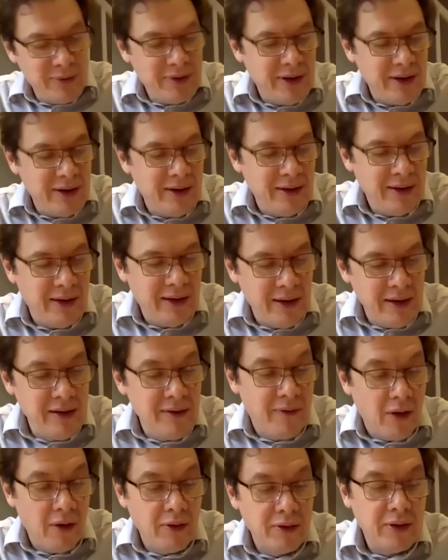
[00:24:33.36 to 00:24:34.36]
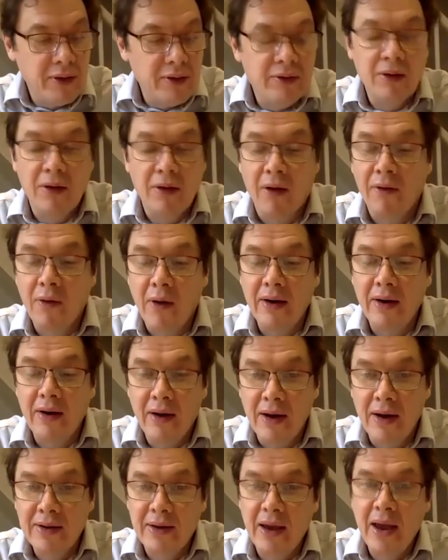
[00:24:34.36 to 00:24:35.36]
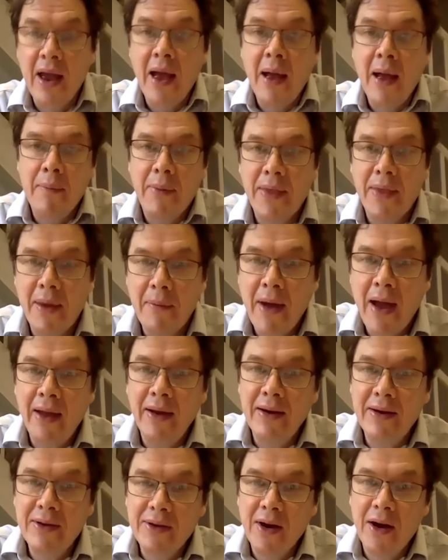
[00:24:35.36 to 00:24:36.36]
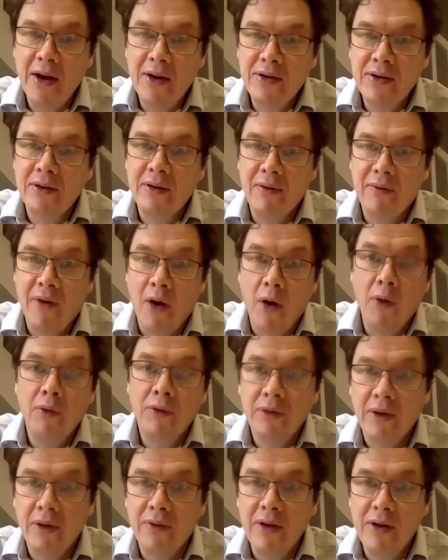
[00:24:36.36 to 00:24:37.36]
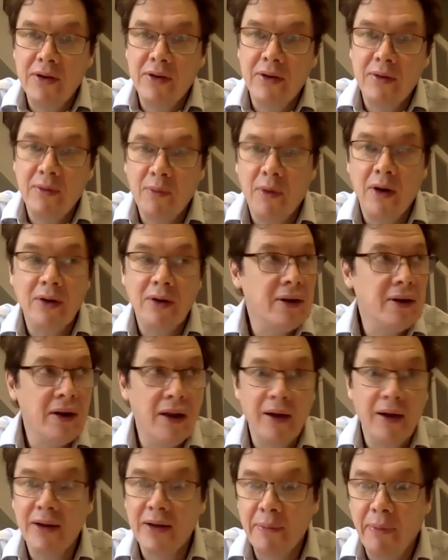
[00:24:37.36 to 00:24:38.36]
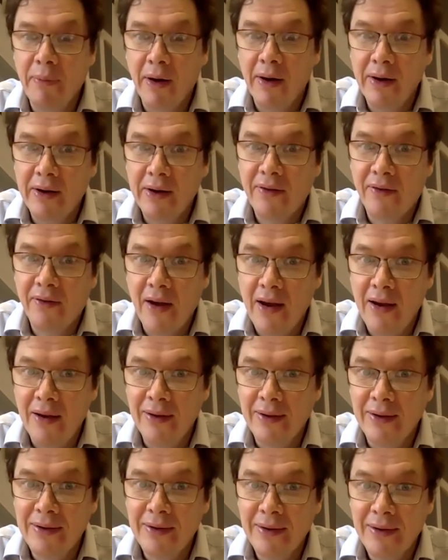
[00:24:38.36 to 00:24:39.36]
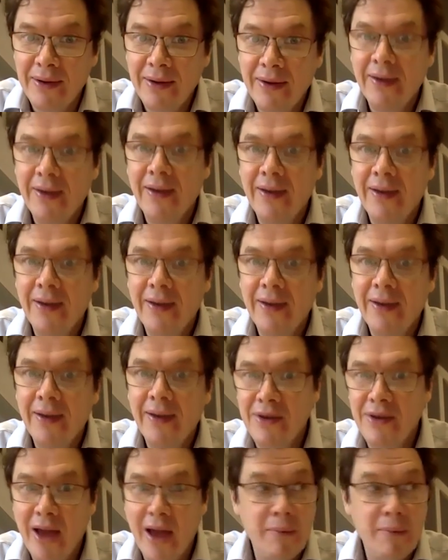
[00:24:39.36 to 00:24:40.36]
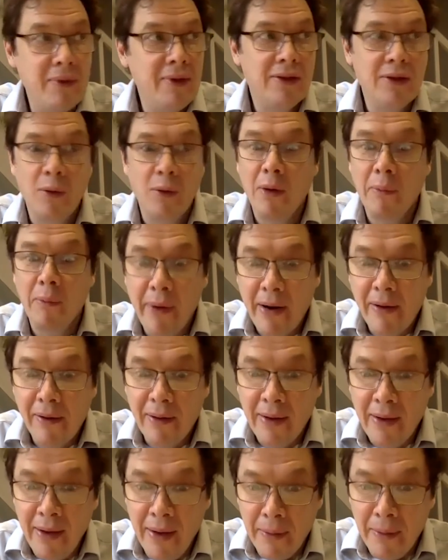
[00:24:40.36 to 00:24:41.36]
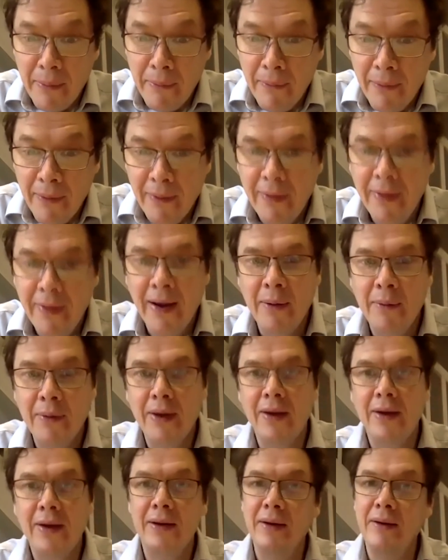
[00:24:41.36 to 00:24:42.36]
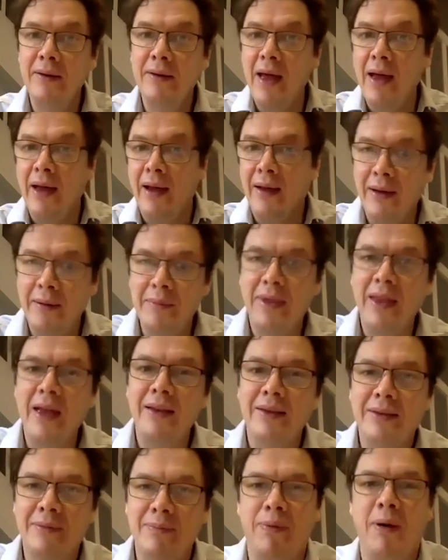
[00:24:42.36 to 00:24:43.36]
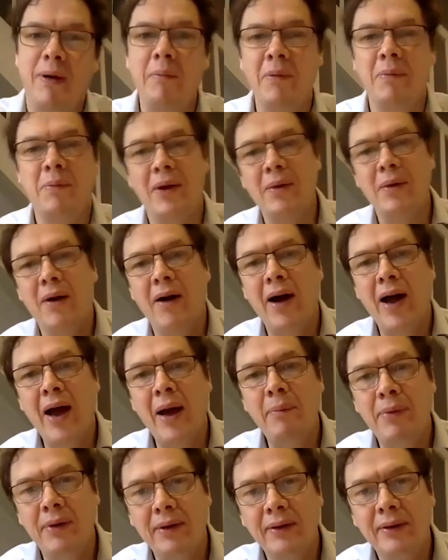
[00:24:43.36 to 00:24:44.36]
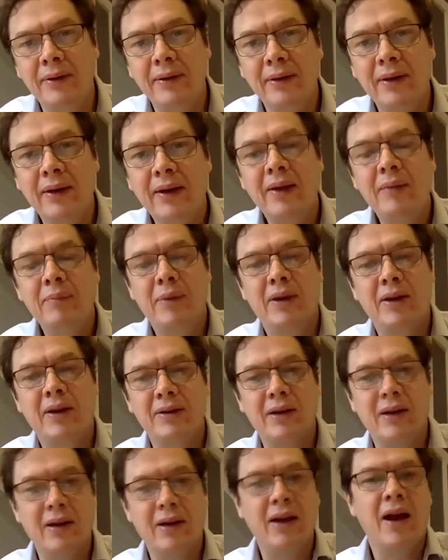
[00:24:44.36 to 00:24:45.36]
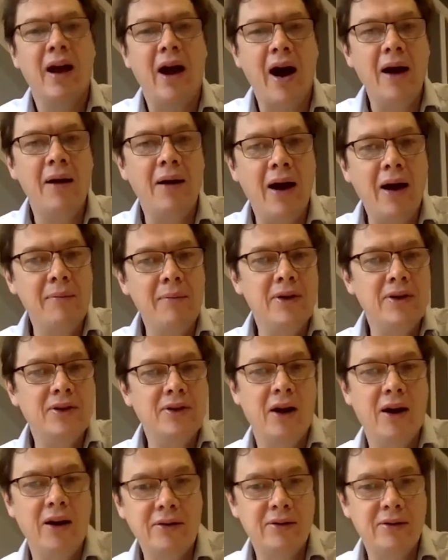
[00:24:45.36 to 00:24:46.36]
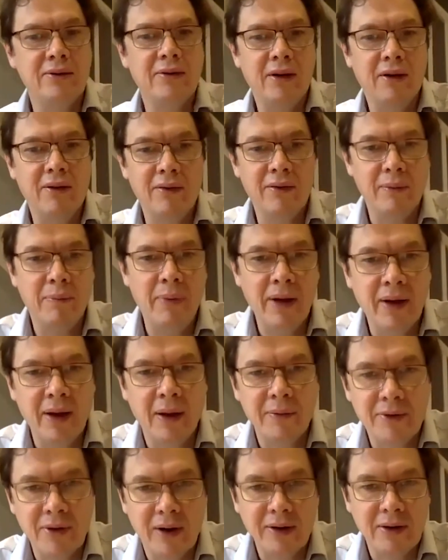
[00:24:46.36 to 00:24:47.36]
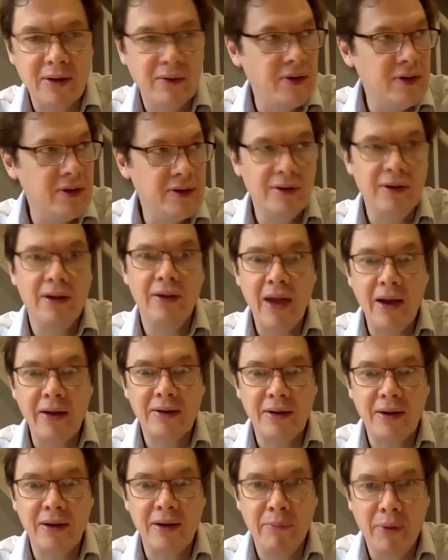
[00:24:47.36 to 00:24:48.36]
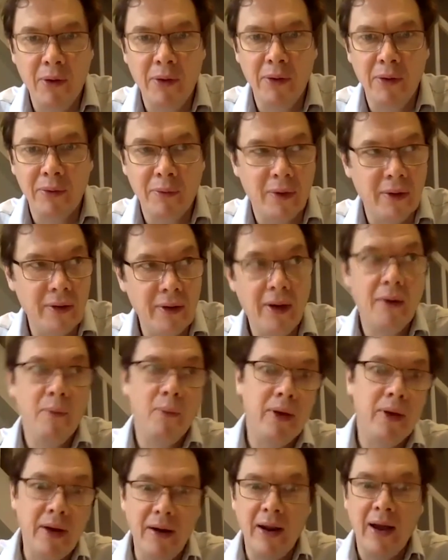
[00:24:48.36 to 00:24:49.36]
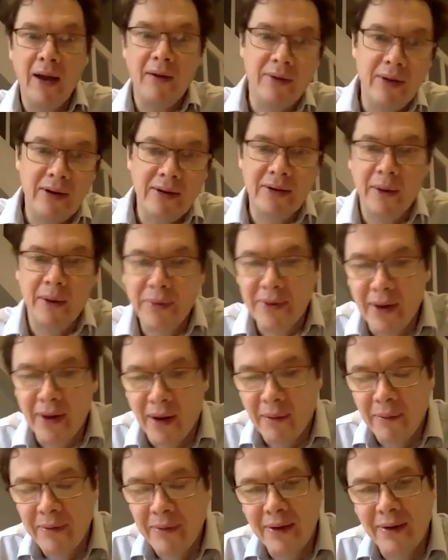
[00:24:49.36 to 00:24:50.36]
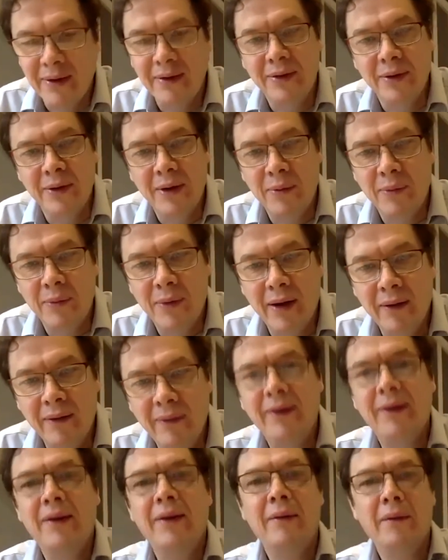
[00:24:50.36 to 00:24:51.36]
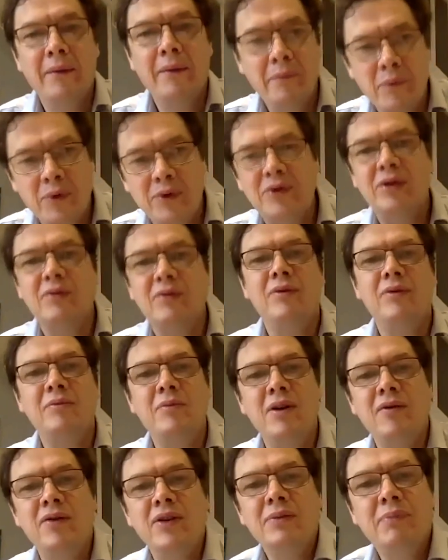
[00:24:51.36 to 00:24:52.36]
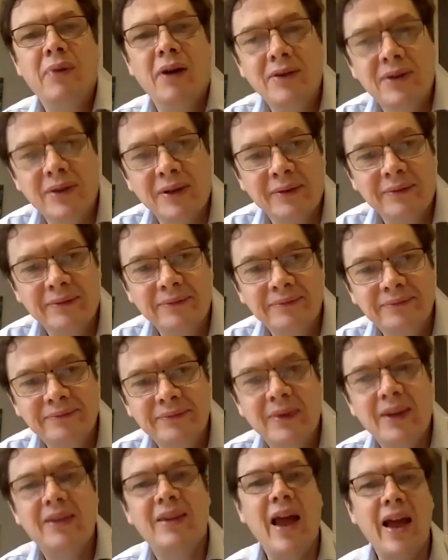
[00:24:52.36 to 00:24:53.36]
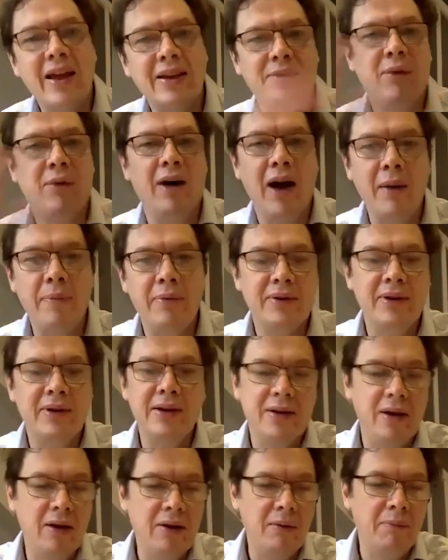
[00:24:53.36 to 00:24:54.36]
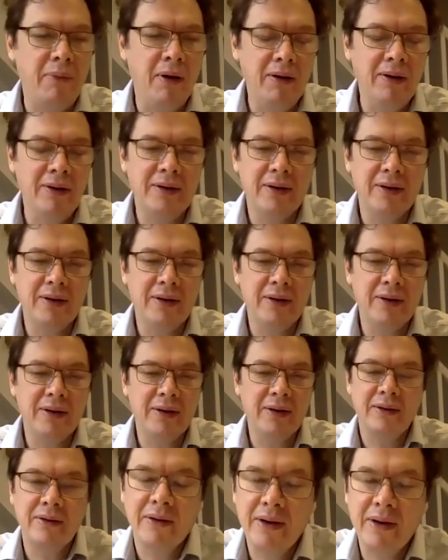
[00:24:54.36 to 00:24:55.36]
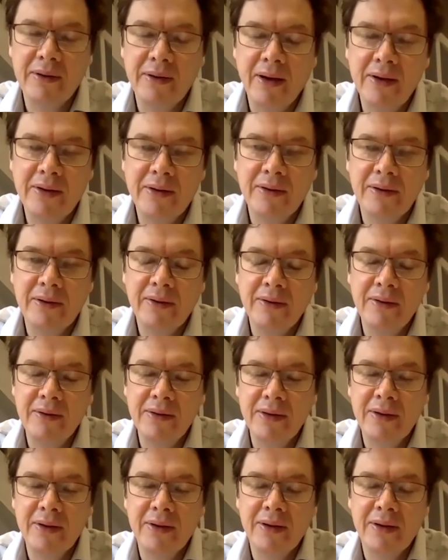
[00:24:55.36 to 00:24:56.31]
was they did the Volt, it took off quite nicely, but the man in charge of the Volt division wasn't liked by his friends in GM, and thought, we'll bury him, and how are we going to do that? I mean, that's probably what happened, because I'm in charge of the pickup truck division, and that's the important one. We can't have this upstart doing well. We'll just remove his budget. That's what happens. Internal politics in these organisations.